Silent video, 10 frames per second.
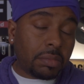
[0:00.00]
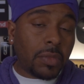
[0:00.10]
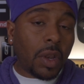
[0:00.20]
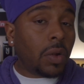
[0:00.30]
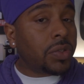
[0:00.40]

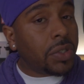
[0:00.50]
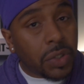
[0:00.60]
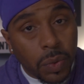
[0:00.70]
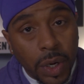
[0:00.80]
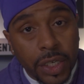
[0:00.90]
close to
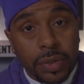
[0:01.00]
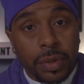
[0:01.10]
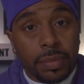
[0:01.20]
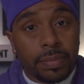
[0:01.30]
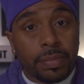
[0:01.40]
200,
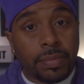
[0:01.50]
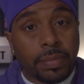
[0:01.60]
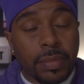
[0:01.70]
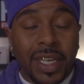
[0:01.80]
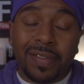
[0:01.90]

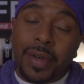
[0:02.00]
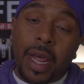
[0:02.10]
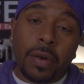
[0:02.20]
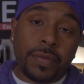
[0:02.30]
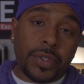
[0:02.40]
if
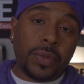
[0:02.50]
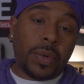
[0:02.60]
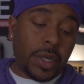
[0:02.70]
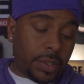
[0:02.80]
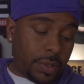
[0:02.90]
not over
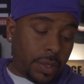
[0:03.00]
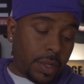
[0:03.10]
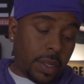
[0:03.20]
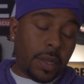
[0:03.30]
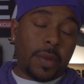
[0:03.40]
200.
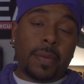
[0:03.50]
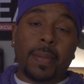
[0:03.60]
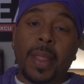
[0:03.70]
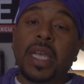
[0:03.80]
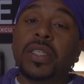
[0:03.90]

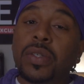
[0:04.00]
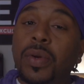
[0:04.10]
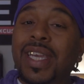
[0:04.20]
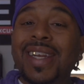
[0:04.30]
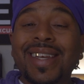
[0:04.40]
So to
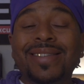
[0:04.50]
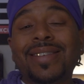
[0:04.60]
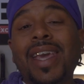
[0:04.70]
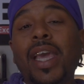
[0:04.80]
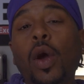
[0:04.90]
get that
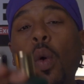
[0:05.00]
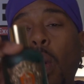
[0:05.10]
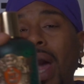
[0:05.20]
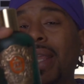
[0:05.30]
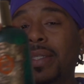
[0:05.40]
same
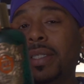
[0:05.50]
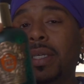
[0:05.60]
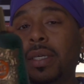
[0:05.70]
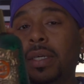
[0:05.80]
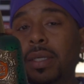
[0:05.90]
quality
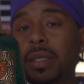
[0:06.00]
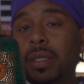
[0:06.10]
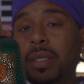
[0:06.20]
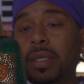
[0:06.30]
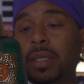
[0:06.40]

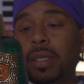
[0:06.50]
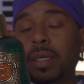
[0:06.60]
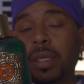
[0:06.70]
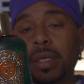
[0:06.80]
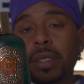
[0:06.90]

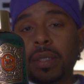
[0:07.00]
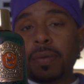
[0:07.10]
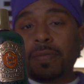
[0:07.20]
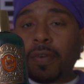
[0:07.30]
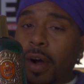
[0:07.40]

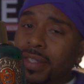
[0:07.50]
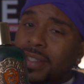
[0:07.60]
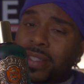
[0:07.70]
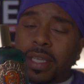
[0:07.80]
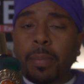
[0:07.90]
as far as the
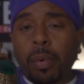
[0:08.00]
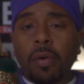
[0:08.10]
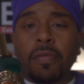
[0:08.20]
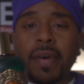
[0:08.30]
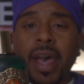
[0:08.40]
scent
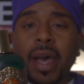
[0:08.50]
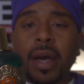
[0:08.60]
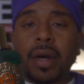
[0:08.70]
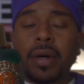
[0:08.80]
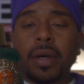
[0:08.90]
profile.
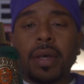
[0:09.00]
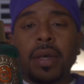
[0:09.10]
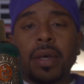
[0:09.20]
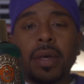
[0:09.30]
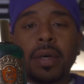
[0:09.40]

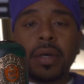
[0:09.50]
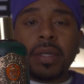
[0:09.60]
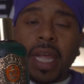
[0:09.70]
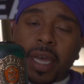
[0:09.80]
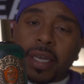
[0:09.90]

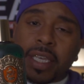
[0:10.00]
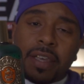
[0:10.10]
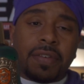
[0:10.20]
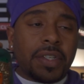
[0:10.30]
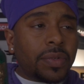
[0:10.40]
Now,
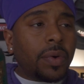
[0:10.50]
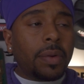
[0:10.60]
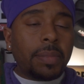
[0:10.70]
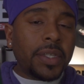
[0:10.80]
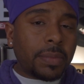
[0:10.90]
given there's going to
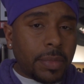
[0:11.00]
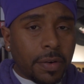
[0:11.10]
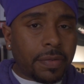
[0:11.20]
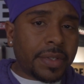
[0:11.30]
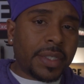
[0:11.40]
be some
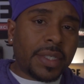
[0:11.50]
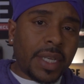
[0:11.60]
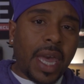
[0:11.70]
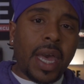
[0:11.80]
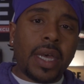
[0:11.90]
differences,
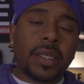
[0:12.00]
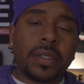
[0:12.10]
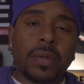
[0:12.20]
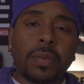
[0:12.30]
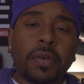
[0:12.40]

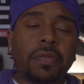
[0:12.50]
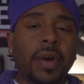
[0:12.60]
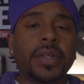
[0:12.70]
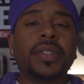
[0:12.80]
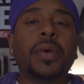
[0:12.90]
guys, with a
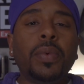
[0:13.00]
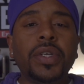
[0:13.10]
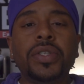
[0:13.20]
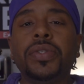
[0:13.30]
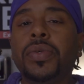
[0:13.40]
fragrance that
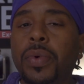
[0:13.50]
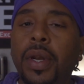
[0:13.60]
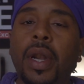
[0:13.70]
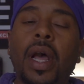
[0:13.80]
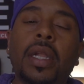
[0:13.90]
runs you
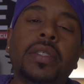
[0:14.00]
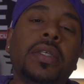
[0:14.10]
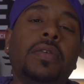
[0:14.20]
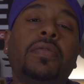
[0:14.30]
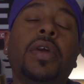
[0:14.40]
$200
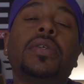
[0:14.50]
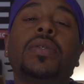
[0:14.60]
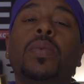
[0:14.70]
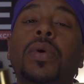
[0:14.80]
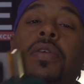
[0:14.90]
and a fragrance that
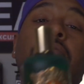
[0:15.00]
runs you